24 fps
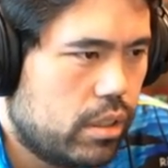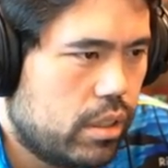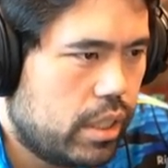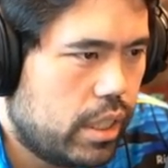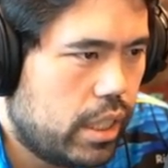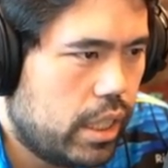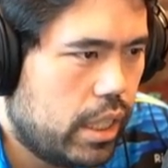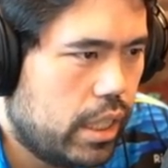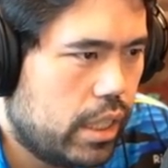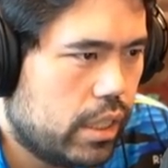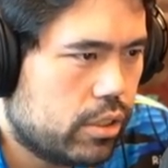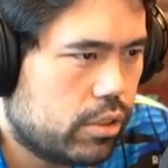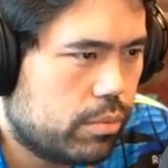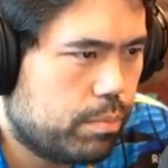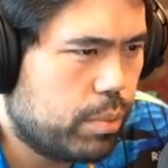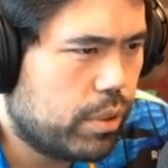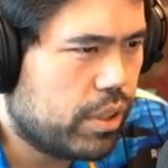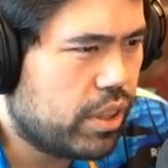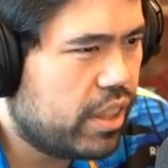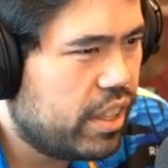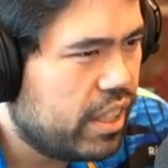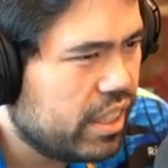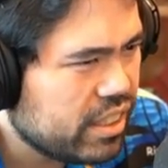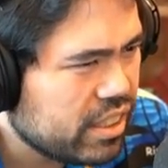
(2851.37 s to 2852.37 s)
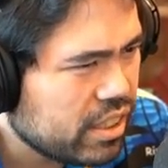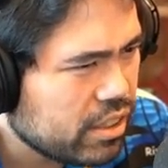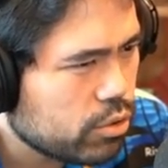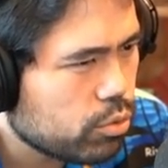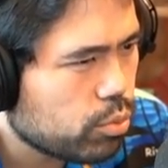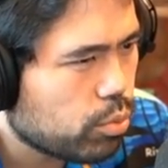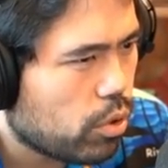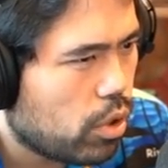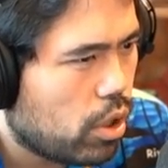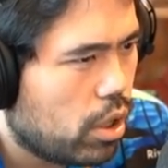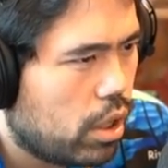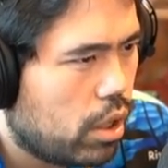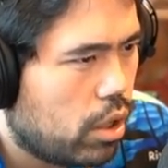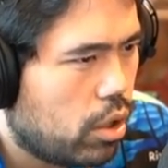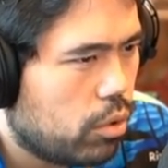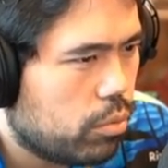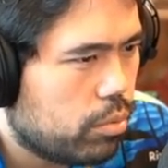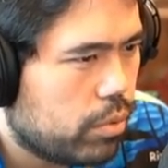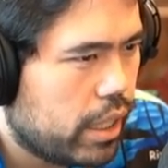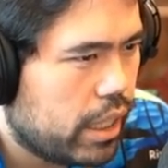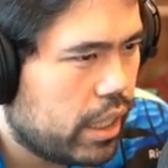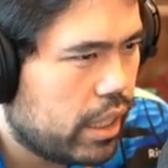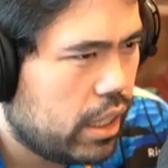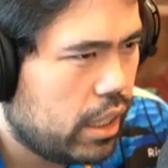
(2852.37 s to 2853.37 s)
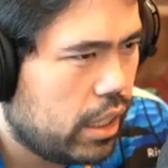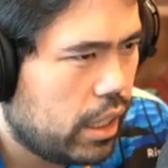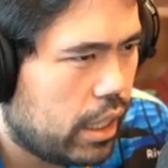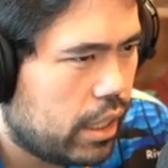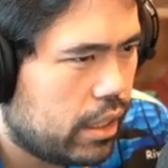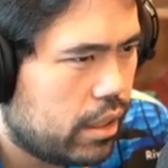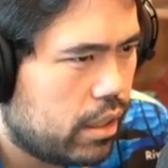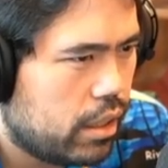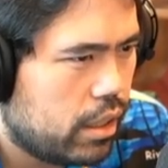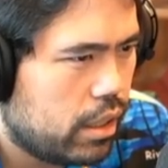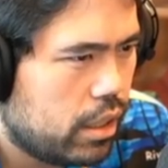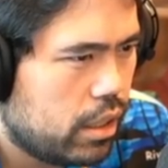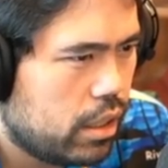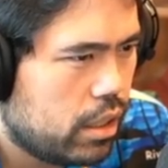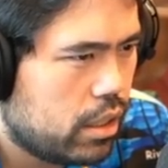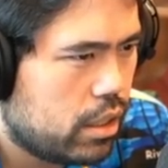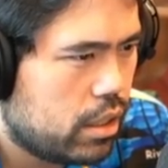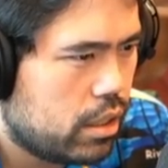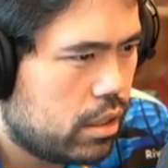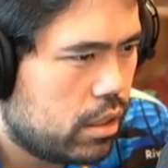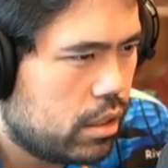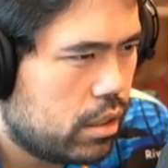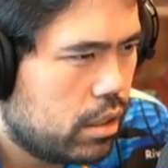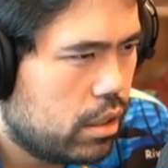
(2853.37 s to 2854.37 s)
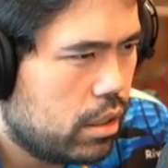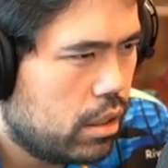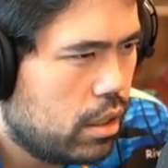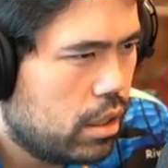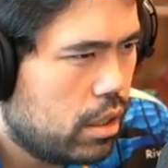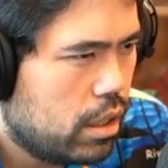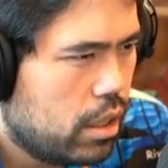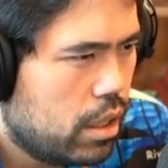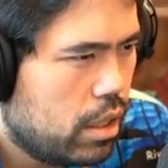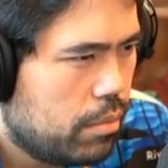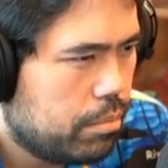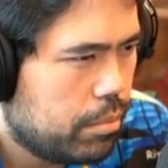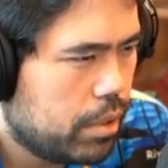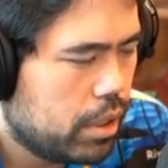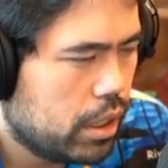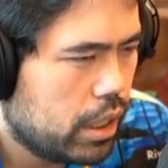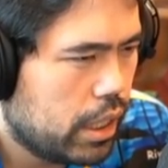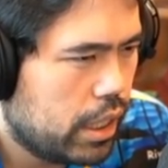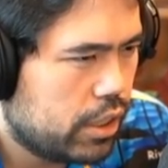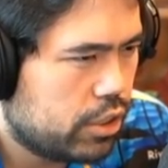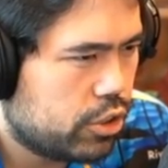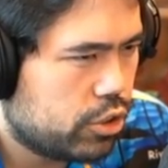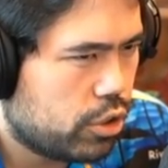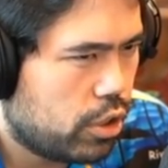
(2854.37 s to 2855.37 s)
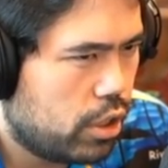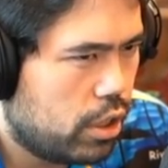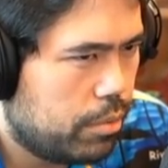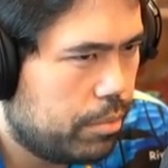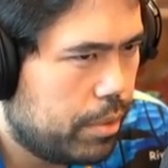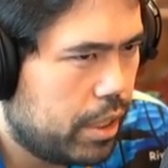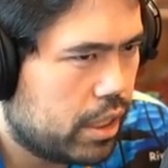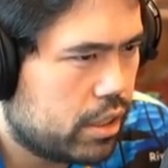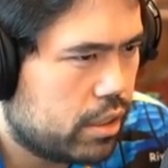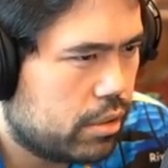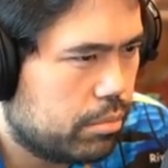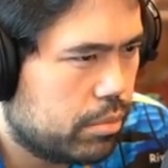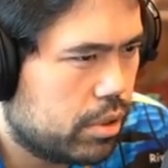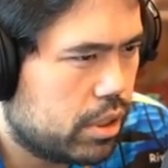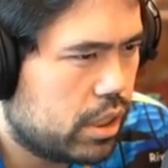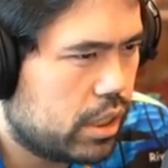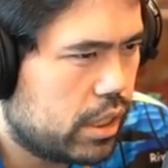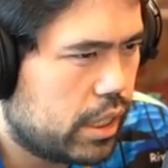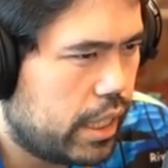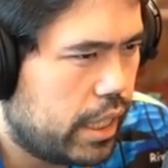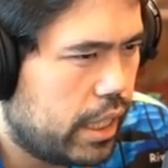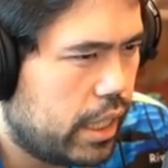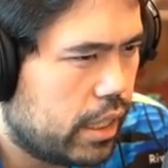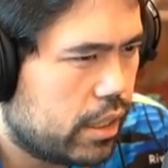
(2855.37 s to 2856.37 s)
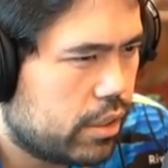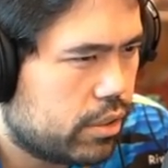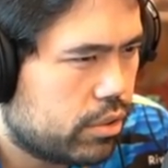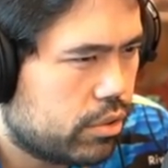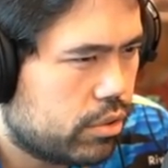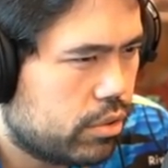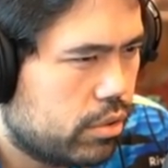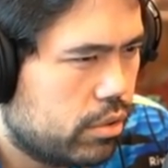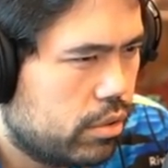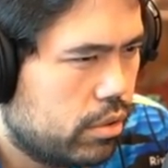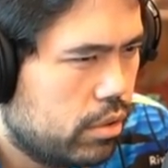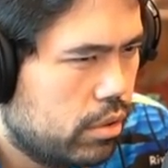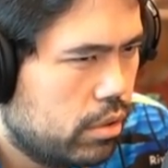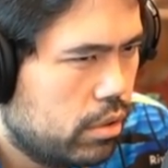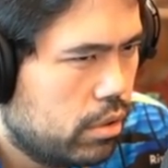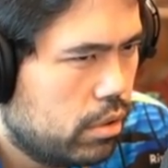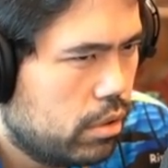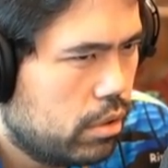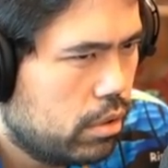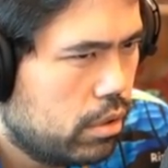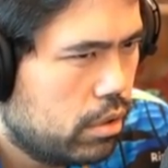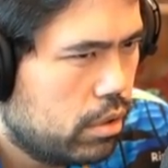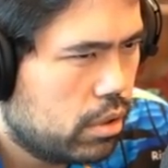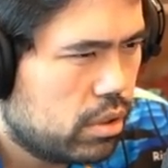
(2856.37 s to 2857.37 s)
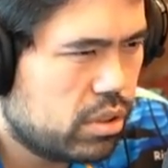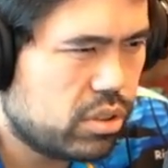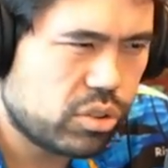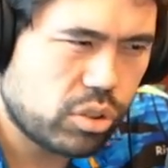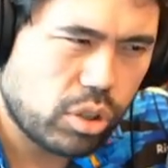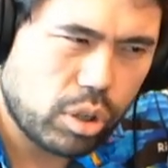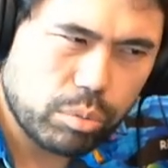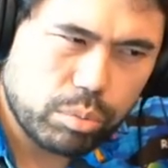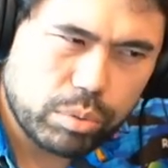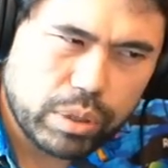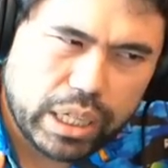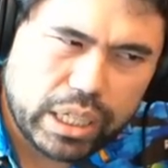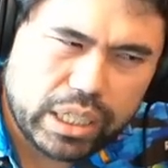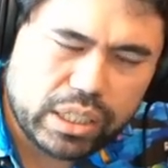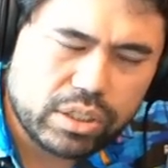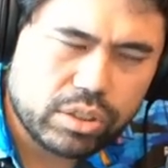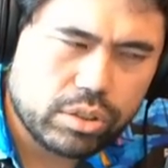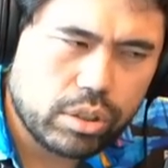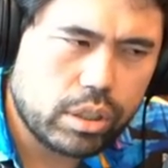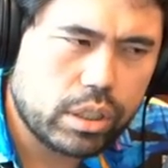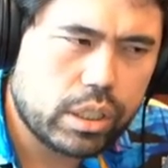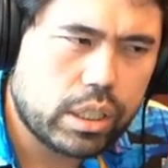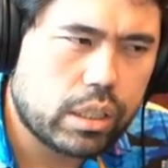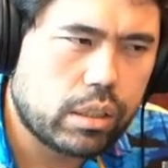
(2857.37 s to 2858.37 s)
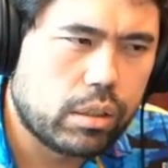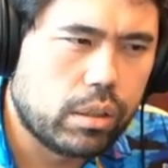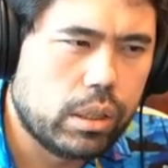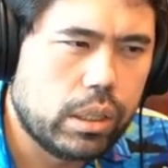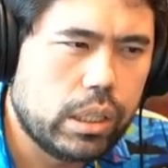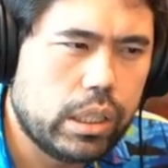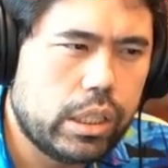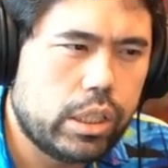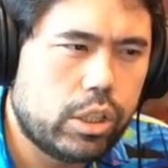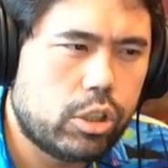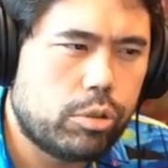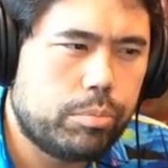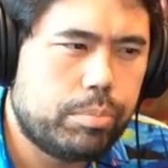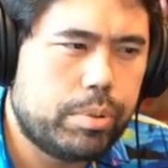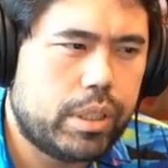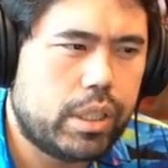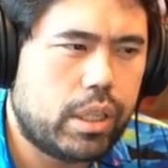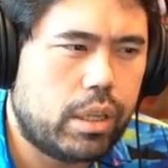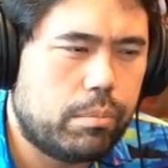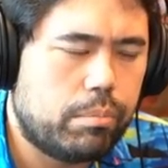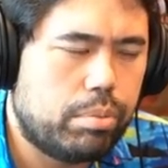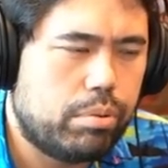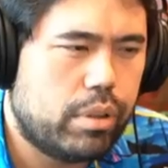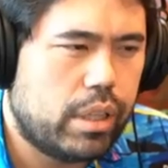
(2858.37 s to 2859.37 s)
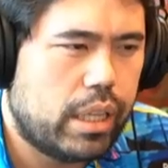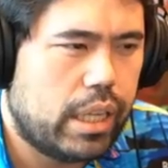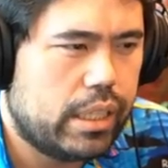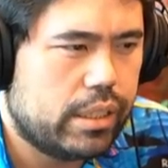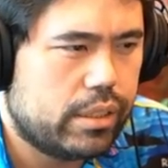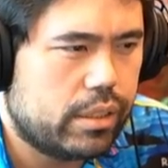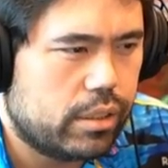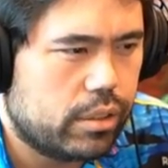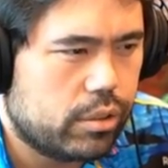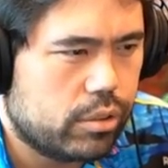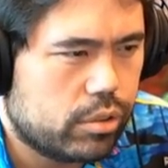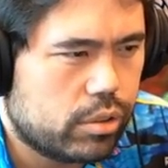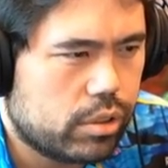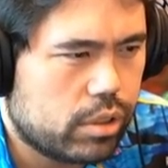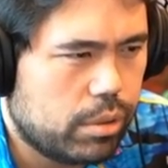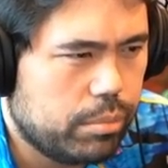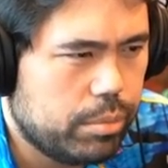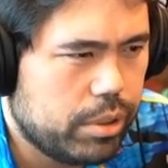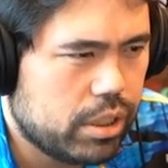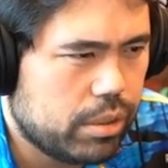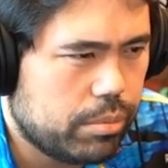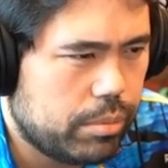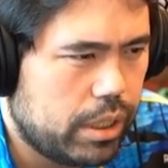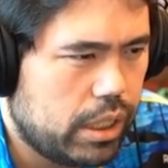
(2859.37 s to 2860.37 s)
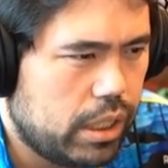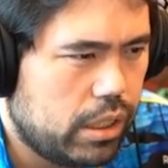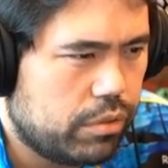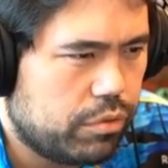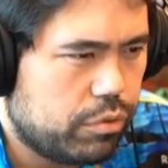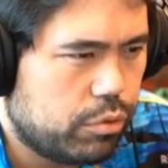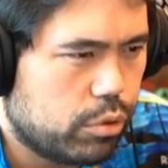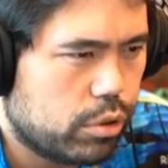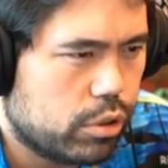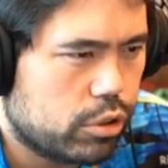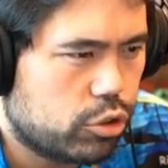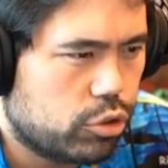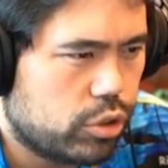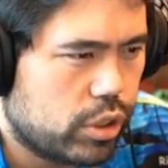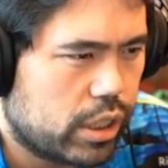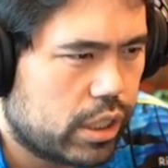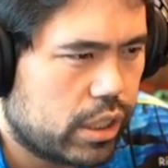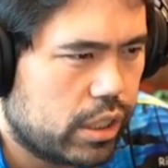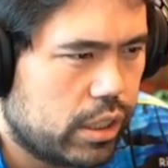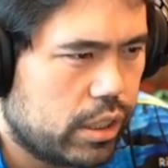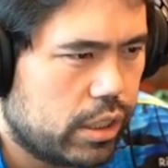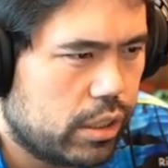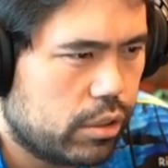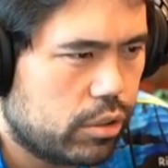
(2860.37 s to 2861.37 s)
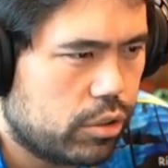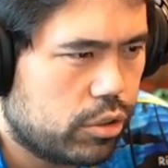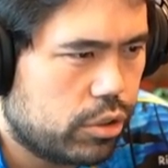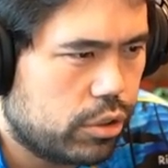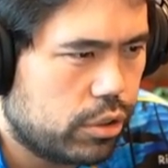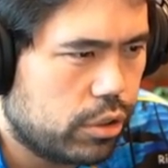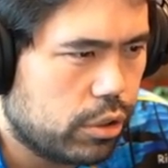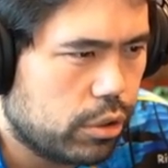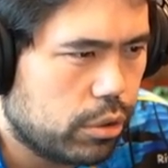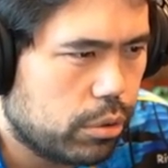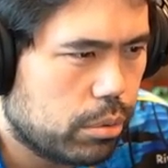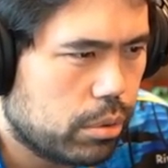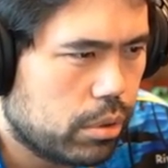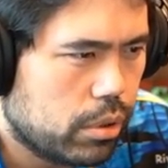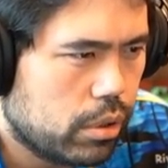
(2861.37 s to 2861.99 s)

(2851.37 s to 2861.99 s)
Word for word: takes but this is wrong already I think Minh Le is starting to make some mistakes this is already starting to get a little bit unpleasant there's going to be some e4 trick in here too